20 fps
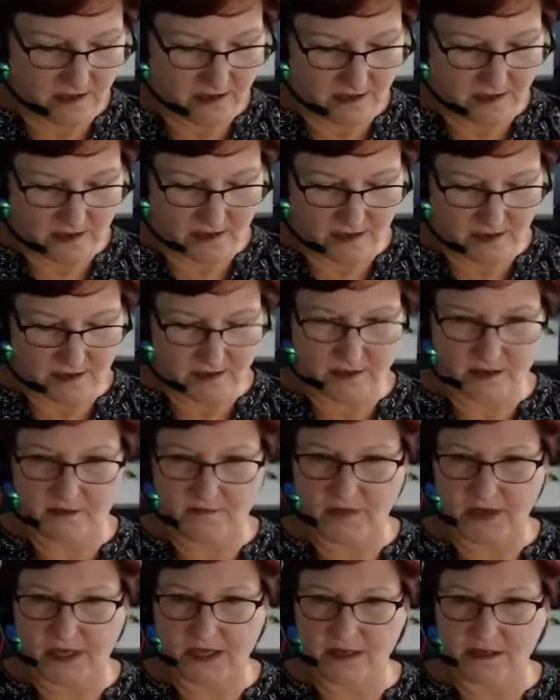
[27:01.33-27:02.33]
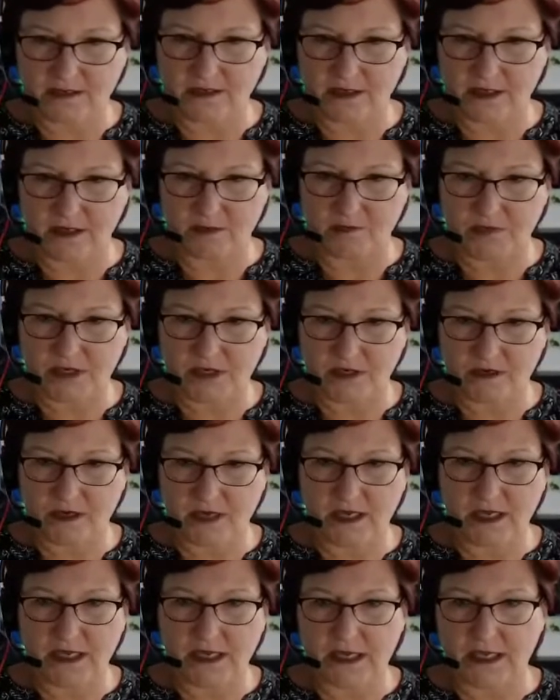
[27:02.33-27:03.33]
If I can type here,
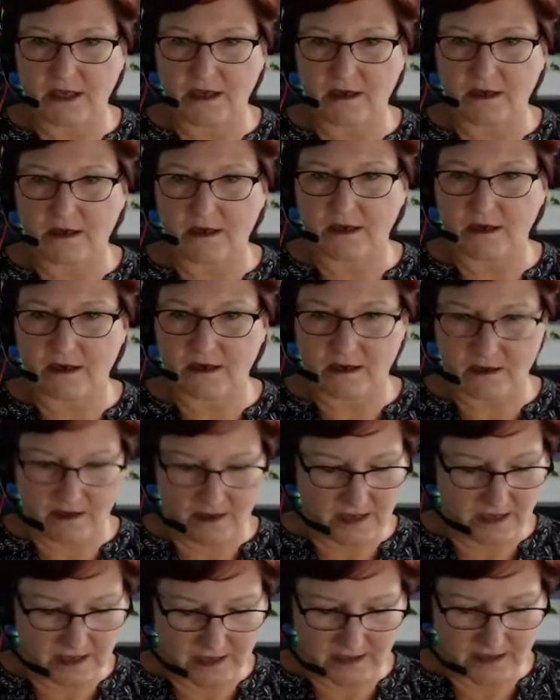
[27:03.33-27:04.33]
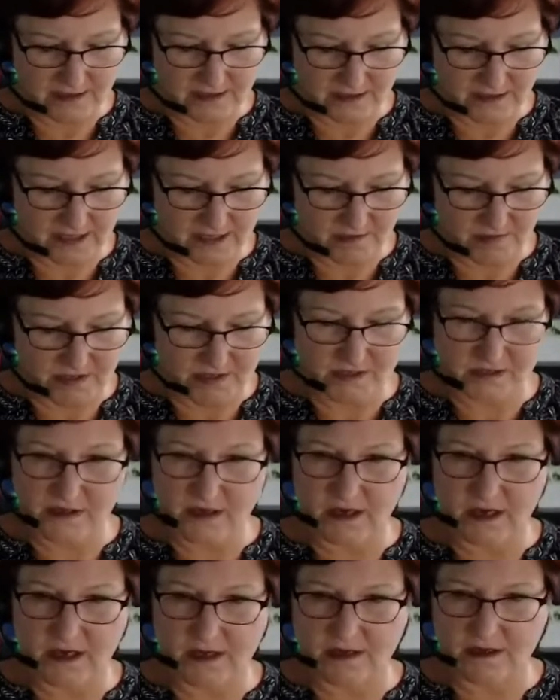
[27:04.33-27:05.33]
I can't type and
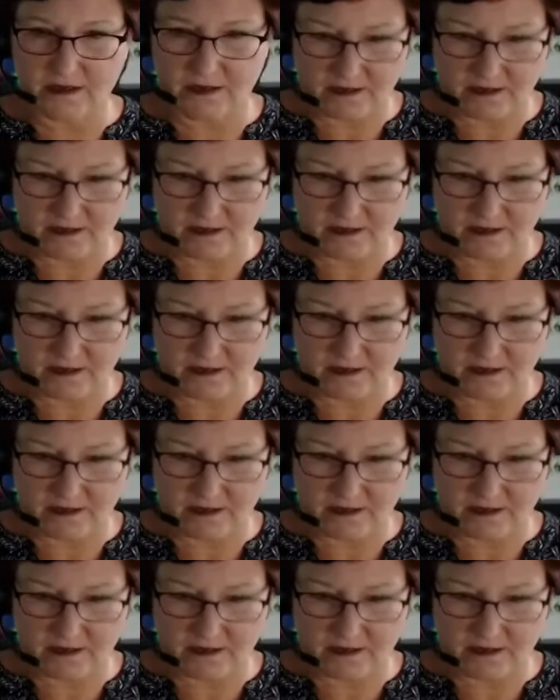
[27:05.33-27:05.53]
talk.